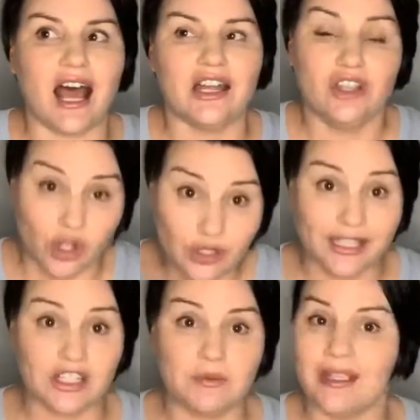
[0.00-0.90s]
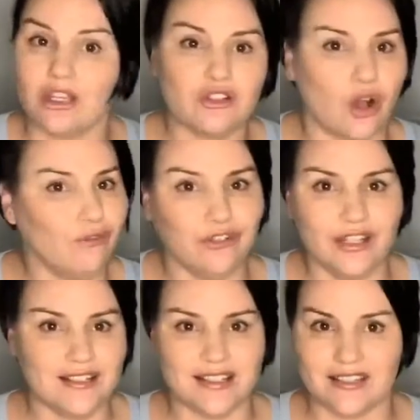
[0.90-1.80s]
knowledge, because
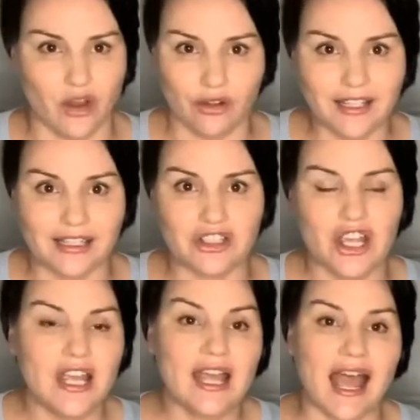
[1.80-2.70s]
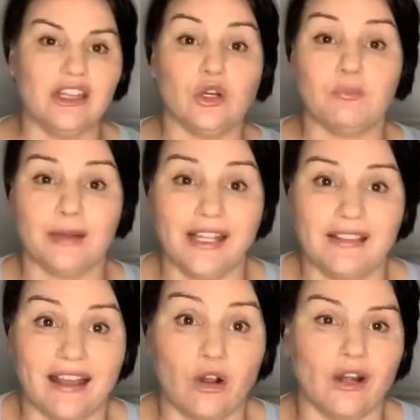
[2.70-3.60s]
confidence is knowledge and you're
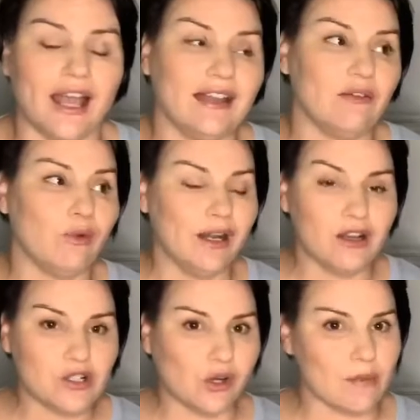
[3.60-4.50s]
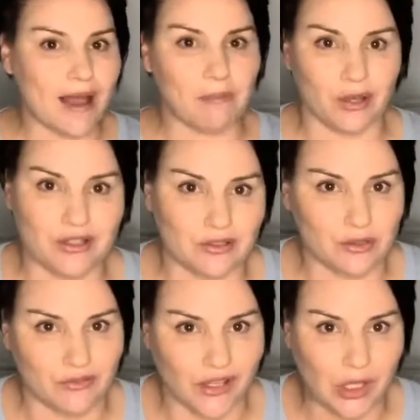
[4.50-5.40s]
bringing that on. And when I talk about
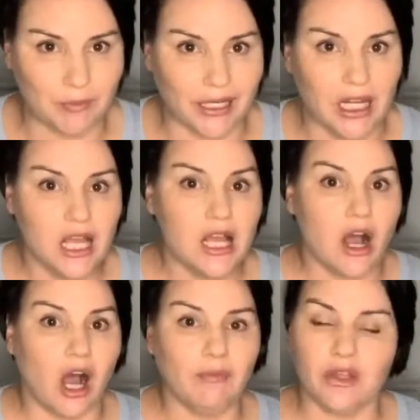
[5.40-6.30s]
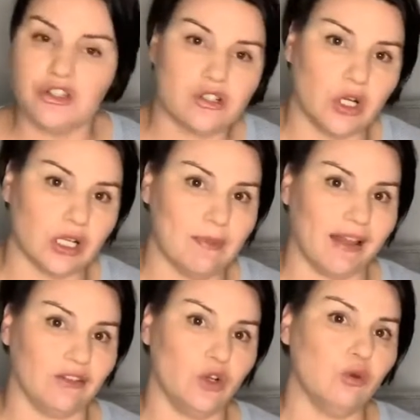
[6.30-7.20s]
personal development, I'm not just talking
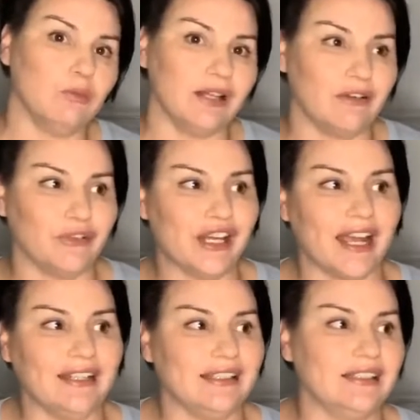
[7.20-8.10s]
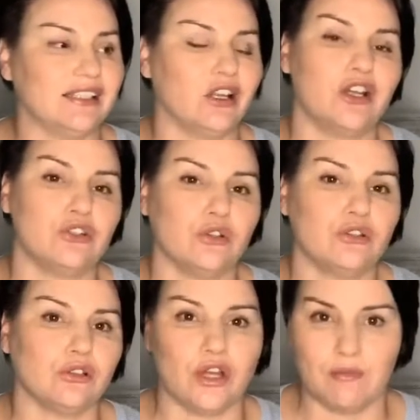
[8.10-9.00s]
about the normal everyday things that I do
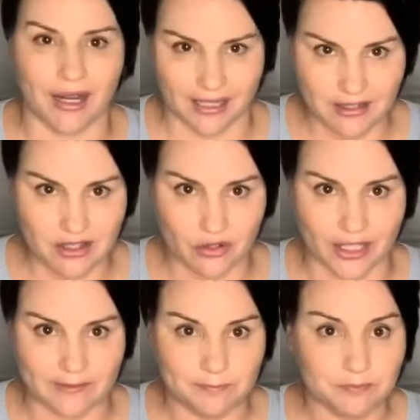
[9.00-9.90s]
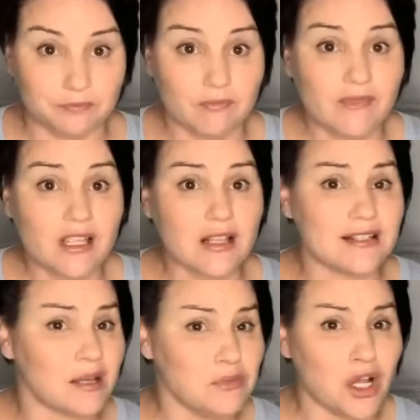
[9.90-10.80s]
to learn my industry.
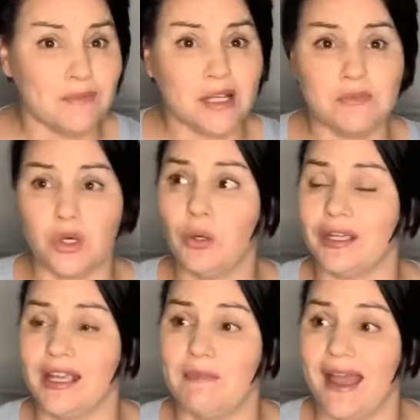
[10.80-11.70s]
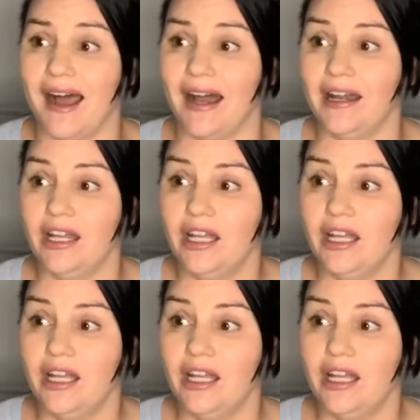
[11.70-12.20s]
Sometimes I'm talking about